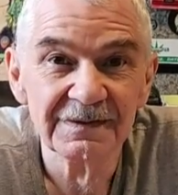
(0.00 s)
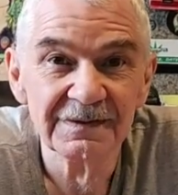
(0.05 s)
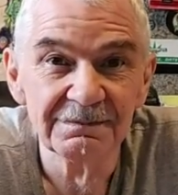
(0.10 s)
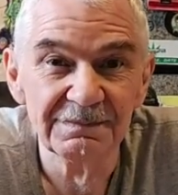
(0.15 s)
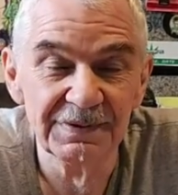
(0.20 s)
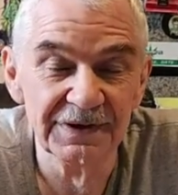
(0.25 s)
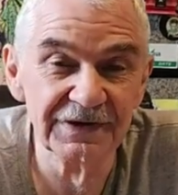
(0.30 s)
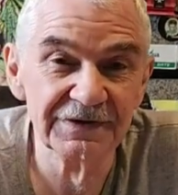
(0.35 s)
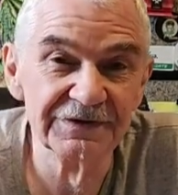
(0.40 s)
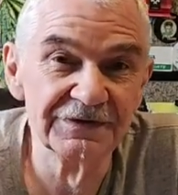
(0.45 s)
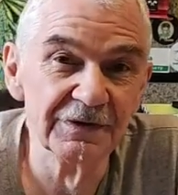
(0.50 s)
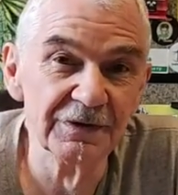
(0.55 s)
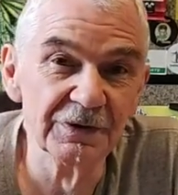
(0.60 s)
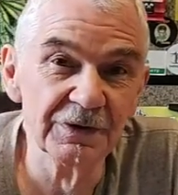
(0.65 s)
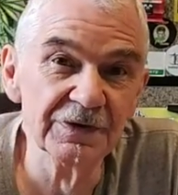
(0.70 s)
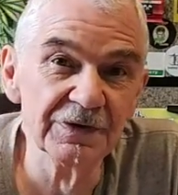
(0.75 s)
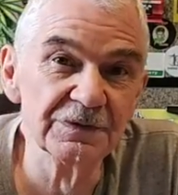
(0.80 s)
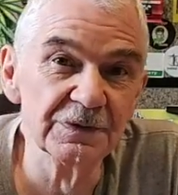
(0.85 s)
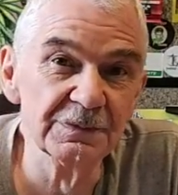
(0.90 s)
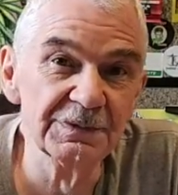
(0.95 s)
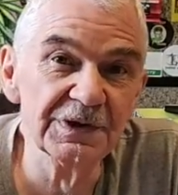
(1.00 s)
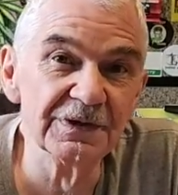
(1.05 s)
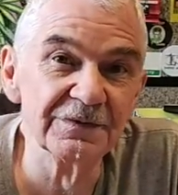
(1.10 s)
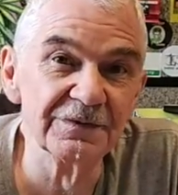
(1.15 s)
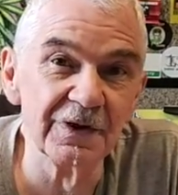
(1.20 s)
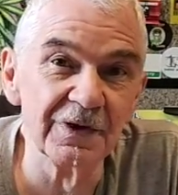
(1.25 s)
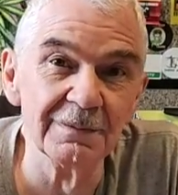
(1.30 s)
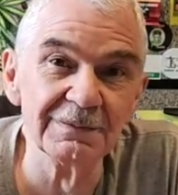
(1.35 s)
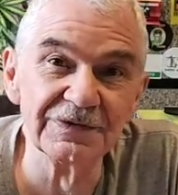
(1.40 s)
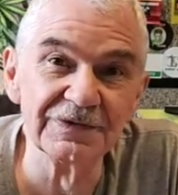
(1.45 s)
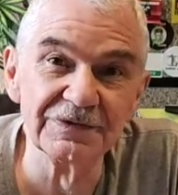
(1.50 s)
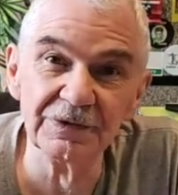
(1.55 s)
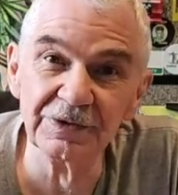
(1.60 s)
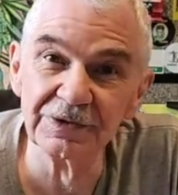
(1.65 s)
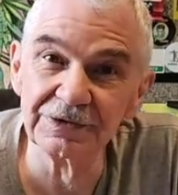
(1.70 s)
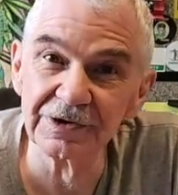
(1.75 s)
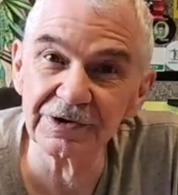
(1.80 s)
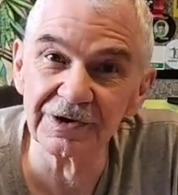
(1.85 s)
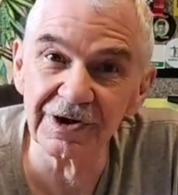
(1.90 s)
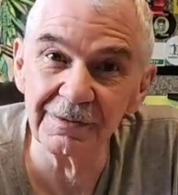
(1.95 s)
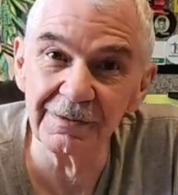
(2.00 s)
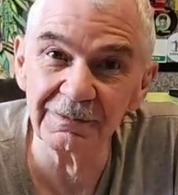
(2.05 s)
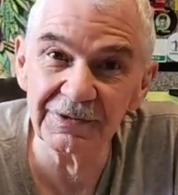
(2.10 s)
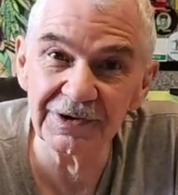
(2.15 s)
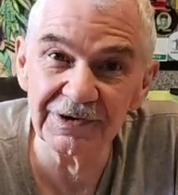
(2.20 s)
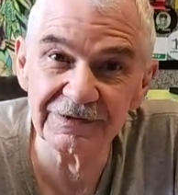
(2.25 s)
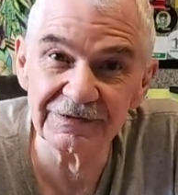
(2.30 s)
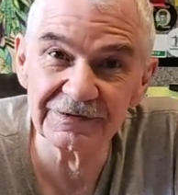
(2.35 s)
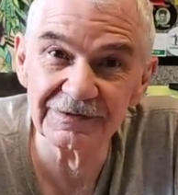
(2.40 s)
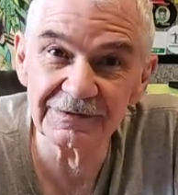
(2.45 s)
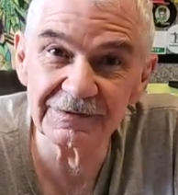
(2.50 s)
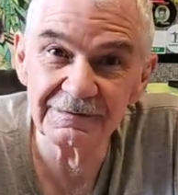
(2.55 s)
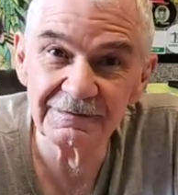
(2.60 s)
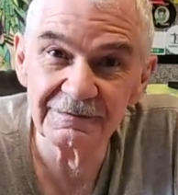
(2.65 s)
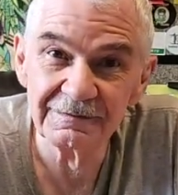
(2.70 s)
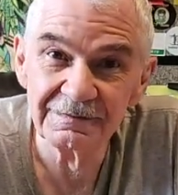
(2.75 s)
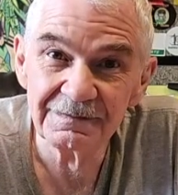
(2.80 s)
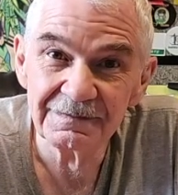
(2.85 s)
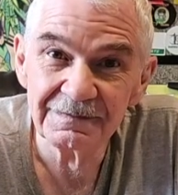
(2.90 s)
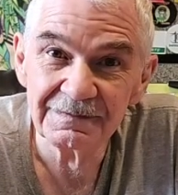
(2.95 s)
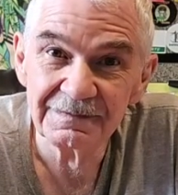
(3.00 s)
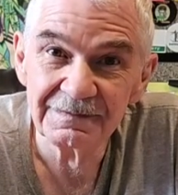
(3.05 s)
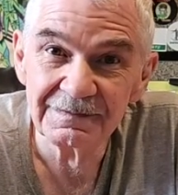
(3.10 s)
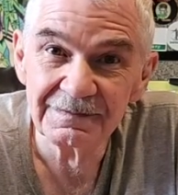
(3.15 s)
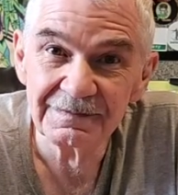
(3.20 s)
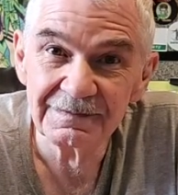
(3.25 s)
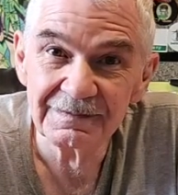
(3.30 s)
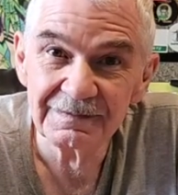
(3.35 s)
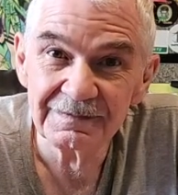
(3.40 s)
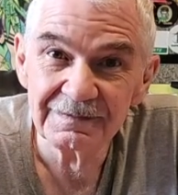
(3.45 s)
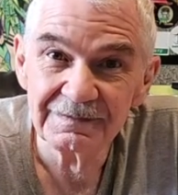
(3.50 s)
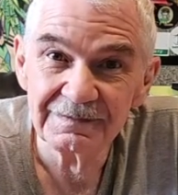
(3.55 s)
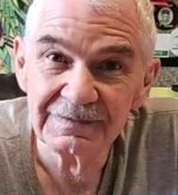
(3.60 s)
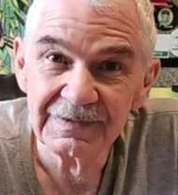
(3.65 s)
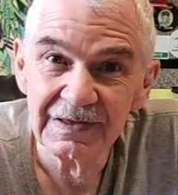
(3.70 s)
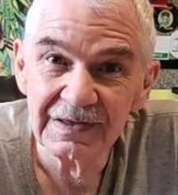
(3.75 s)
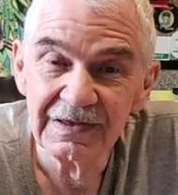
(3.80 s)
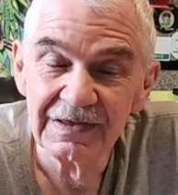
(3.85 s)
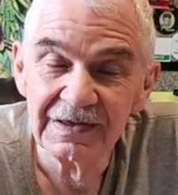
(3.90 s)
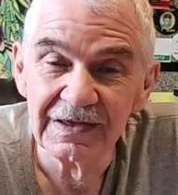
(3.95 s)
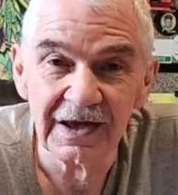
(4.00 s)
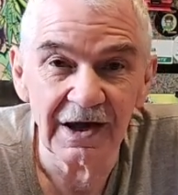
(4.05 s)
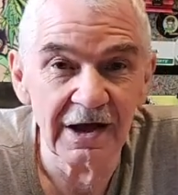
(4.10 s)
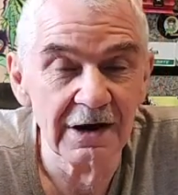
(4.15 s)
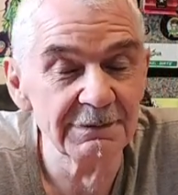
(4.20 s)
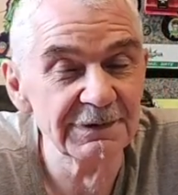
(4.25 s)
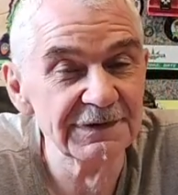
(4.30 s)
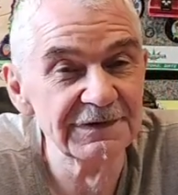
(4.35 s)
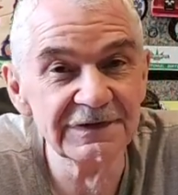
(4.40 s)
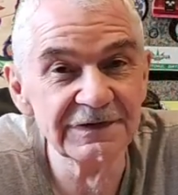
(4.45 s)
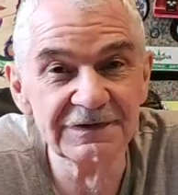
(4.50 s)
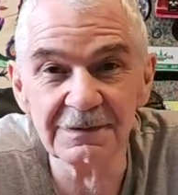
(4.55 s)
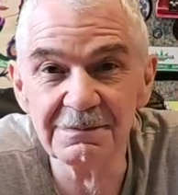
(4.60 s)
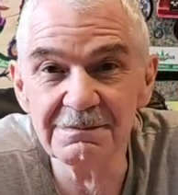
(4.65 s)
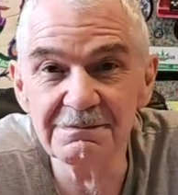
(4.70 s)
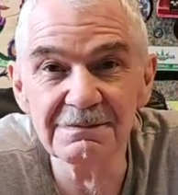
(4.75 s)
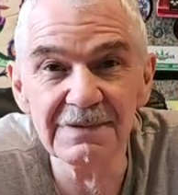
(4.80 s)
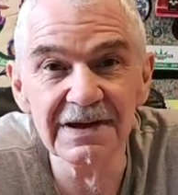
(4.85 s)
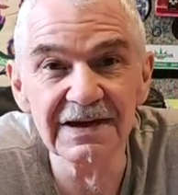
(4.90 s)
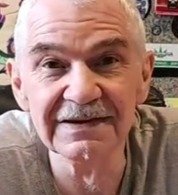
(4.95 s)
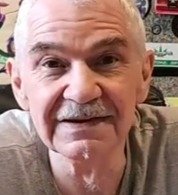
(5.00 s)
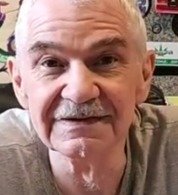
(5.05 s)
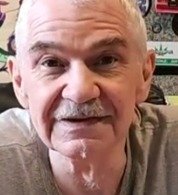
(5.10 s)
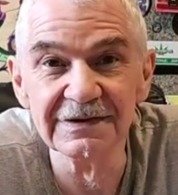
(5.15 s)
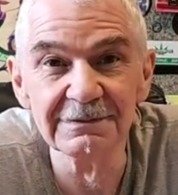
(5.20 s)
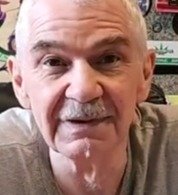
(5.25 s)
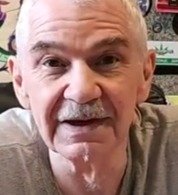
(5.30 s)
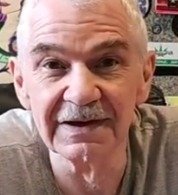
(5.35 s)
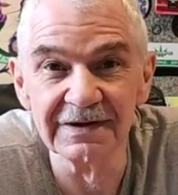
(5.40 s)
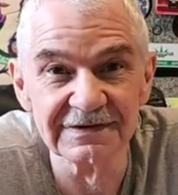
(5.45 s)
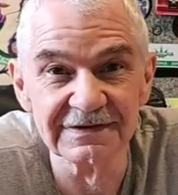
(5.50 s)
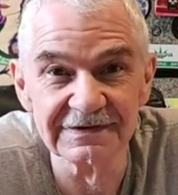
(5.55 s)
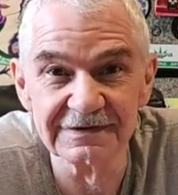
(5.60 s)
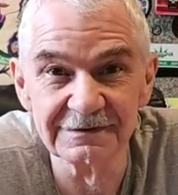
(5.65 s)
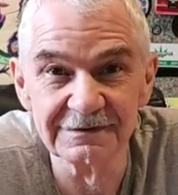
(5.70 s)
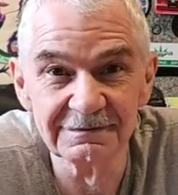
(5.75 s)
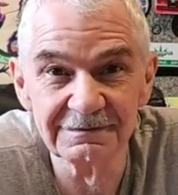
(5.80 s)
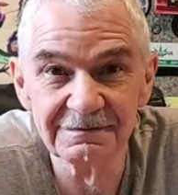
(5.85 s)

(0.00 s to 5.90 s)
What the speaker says: Biggest of those would be the pharmaceutical companies. Cannabis is amazing medicine.